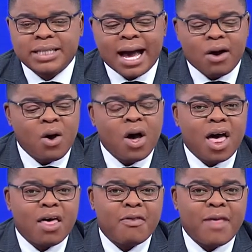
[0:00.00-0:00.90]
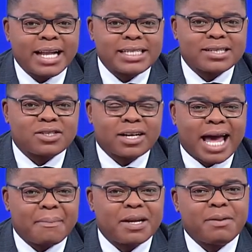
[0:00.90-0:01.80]
Now, that has not
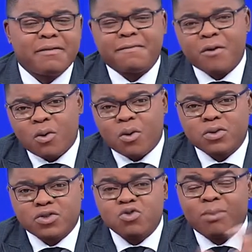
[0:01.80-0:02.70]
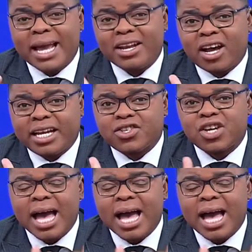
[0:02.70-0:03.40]
happened before, to my knowledge.